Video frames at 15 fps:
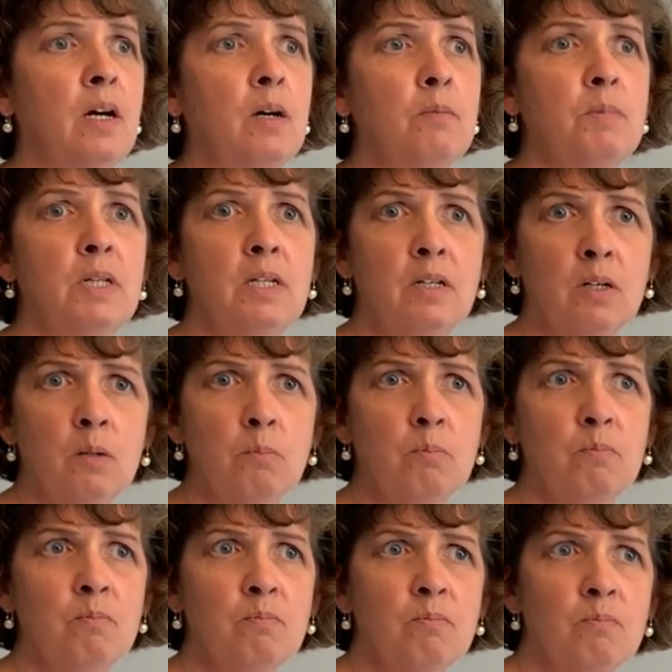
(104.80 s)
They help
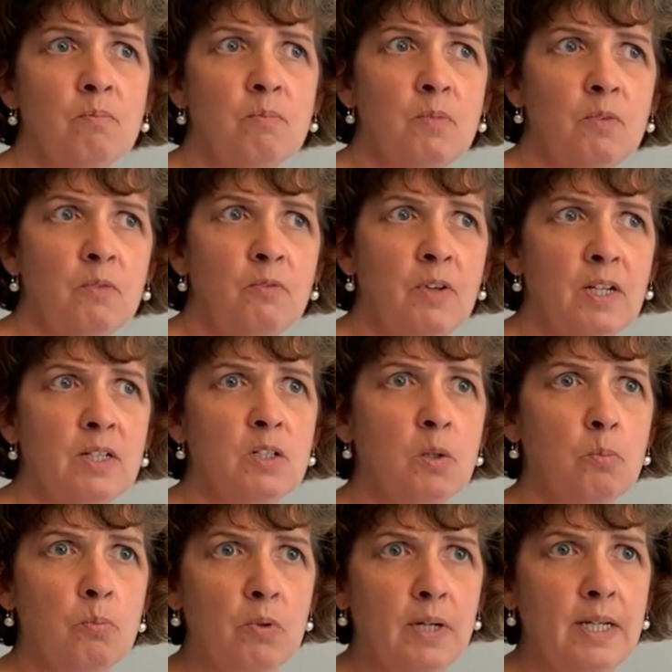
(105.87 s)
affect our
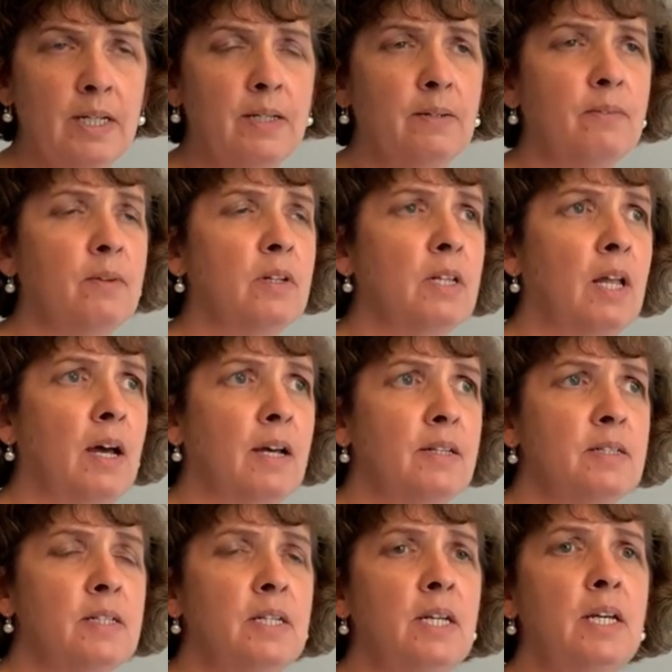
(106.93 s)
brain a lot.
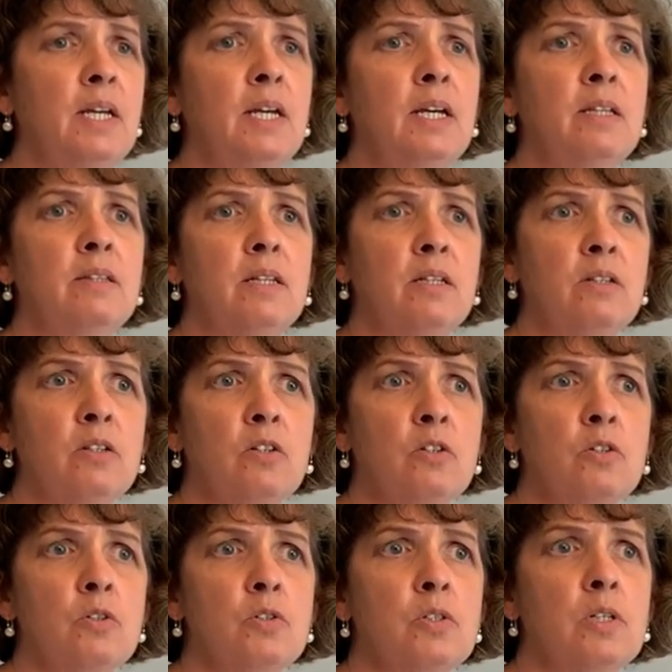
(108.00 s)
Then
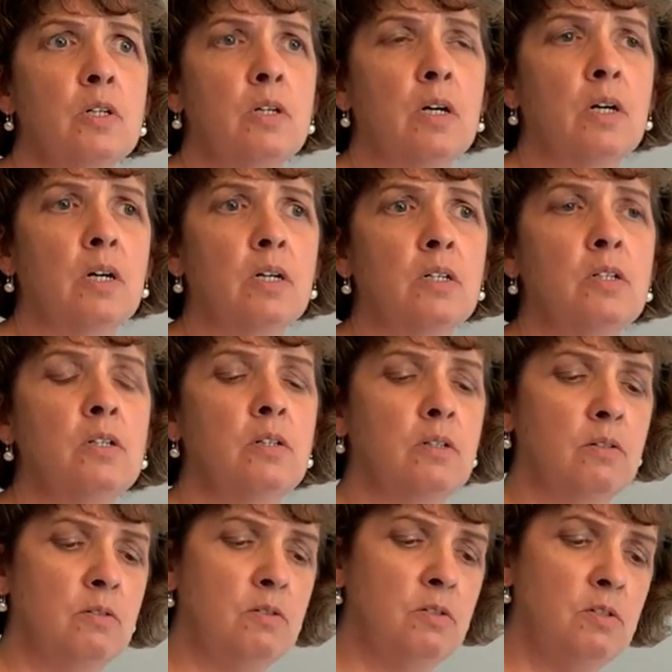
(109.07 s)
there's
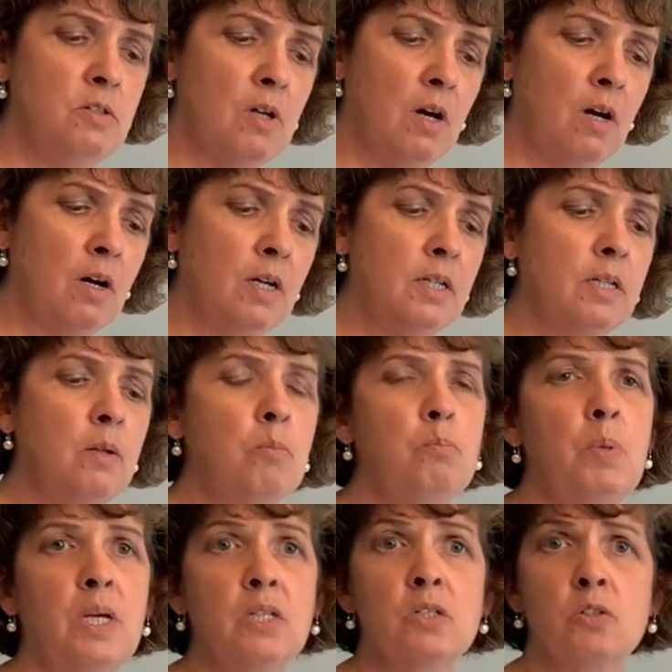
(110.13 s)

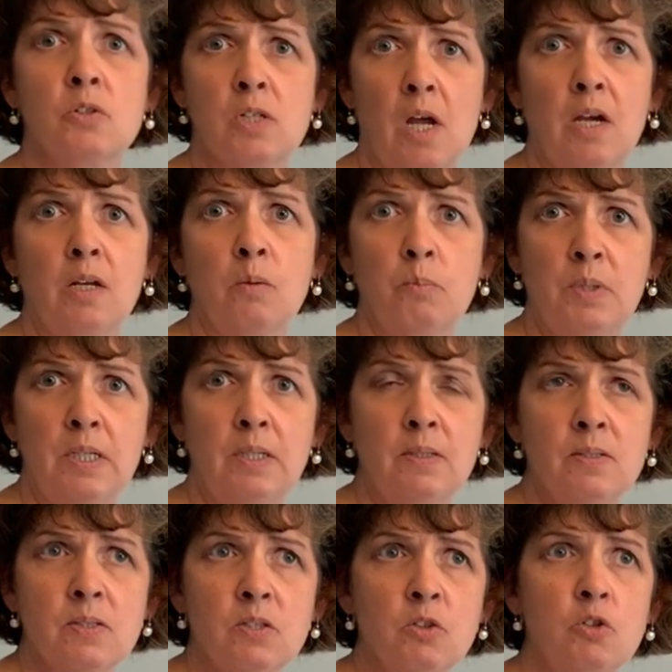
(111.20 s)

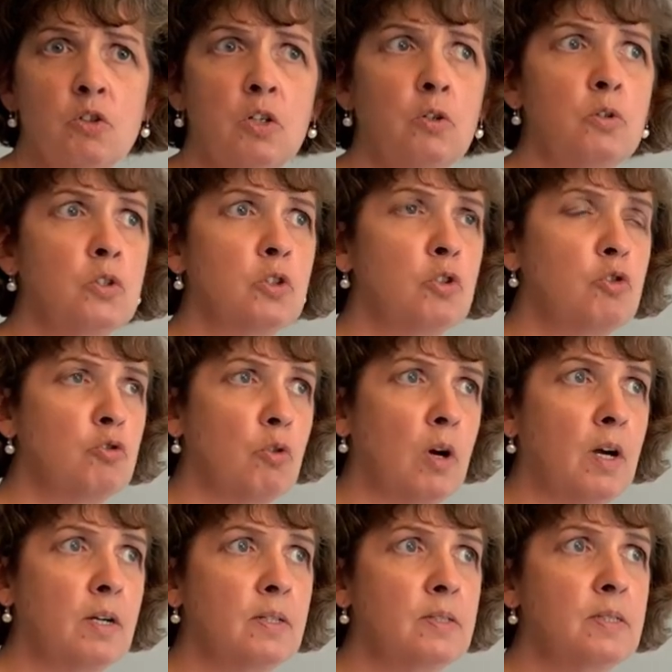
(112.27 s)
non-benzodiazepines. Those are
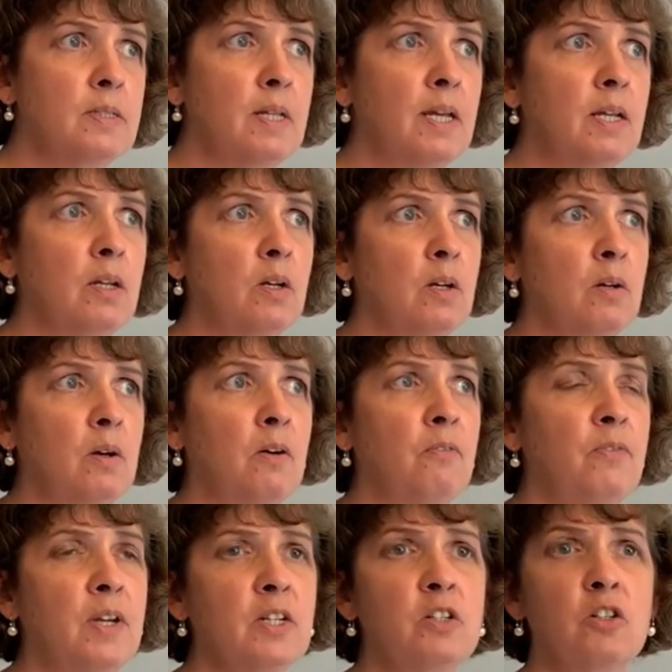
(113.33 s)
drugs that
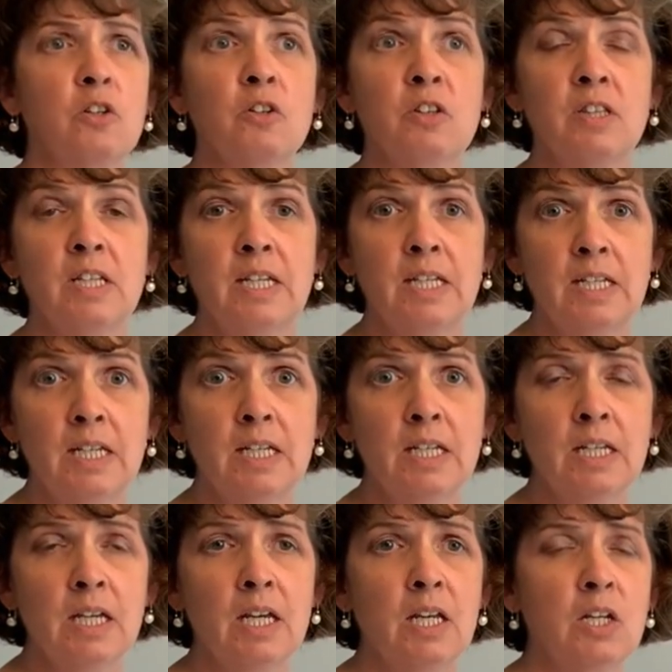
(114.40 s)
affect our
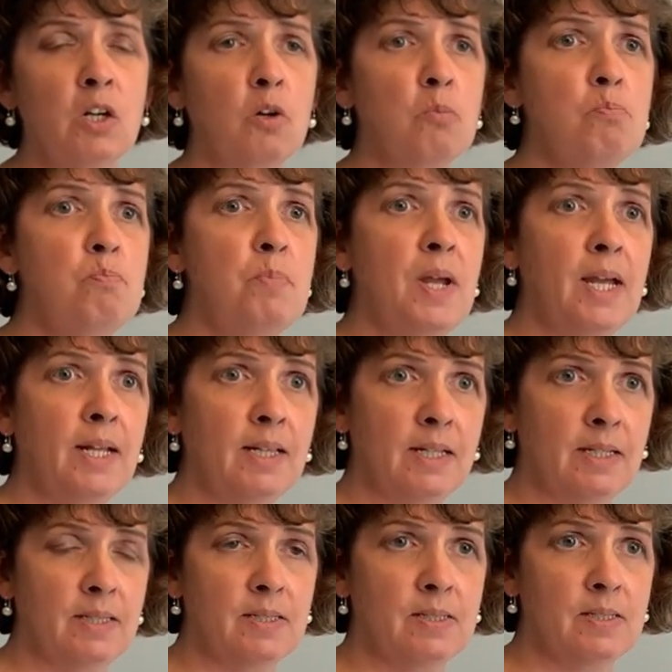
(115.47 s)
thinking and our
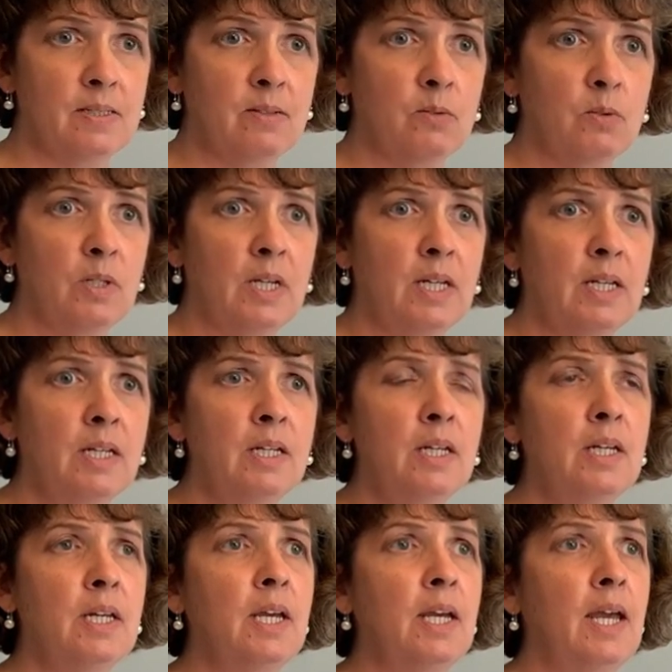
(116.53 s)
balance, okay?
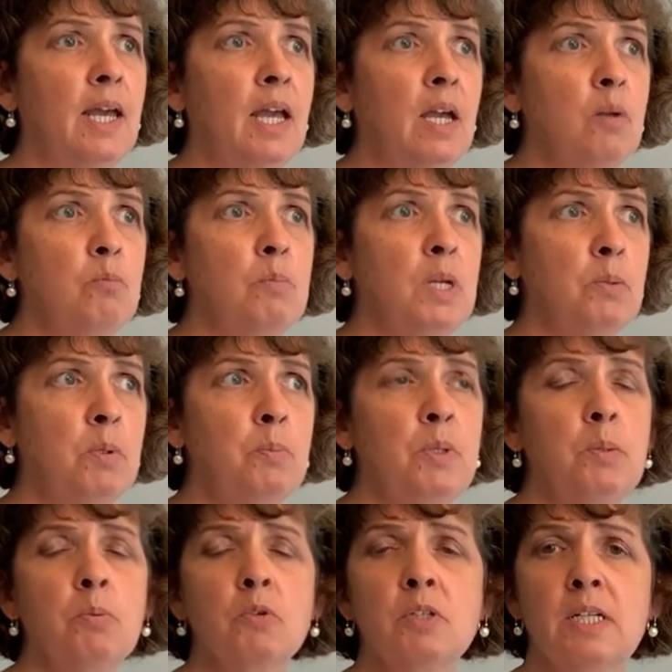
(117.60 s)
And maybe
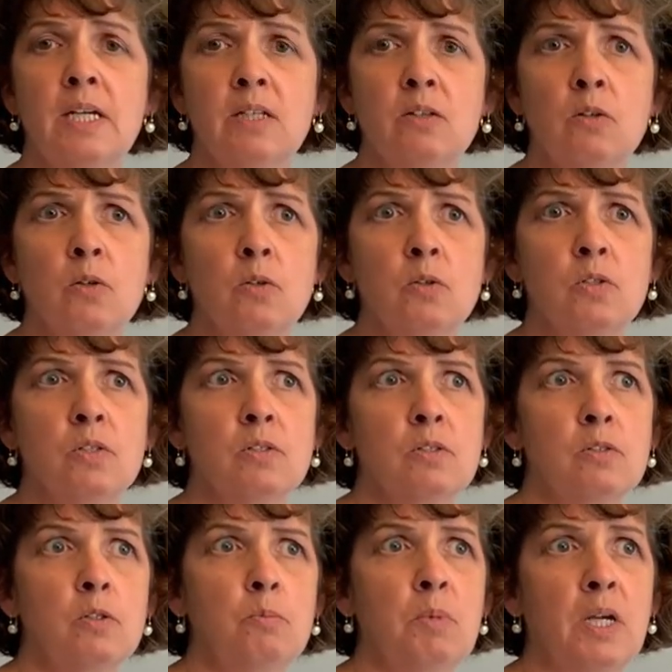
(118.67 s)
people take those,
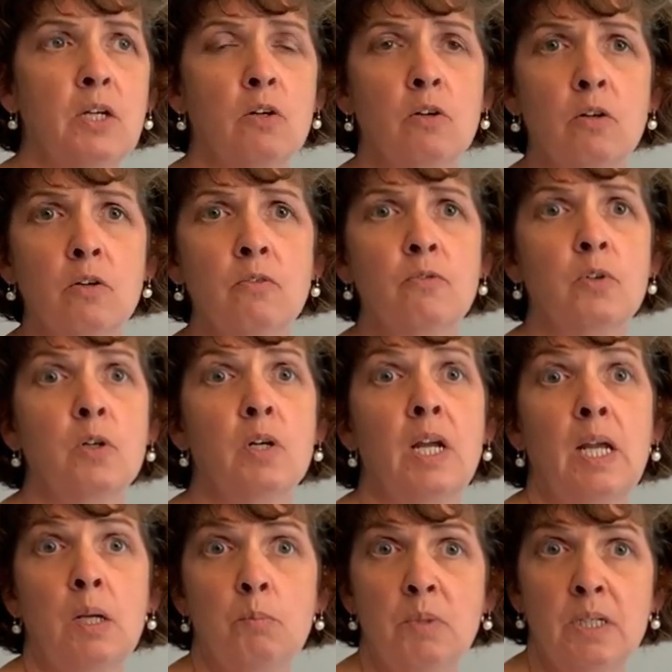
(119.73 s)
you may heard for
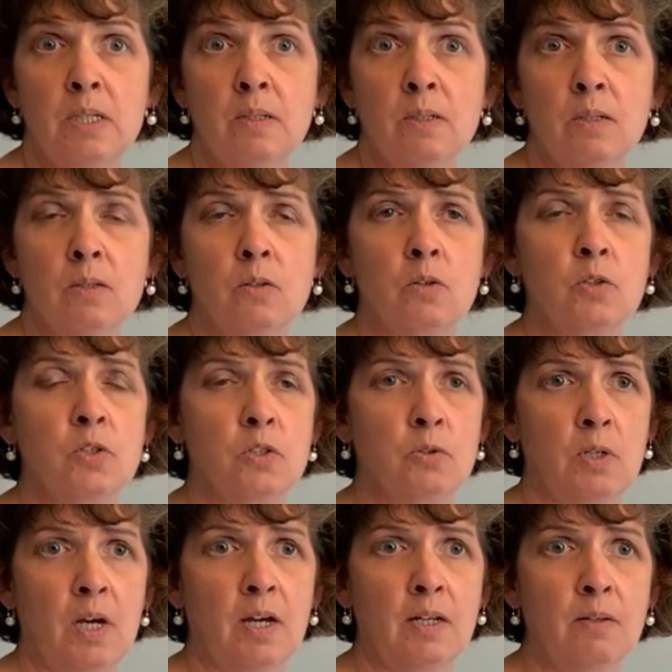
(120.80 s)
Ambien or
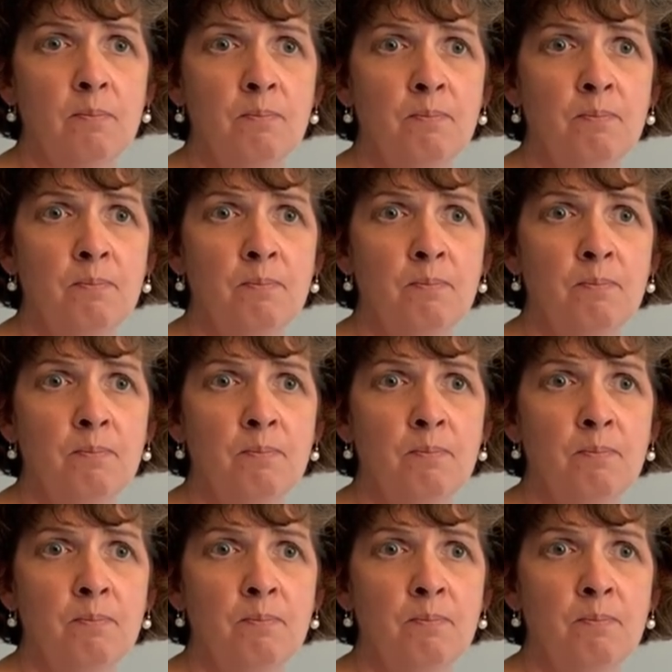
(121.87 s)
Sonata.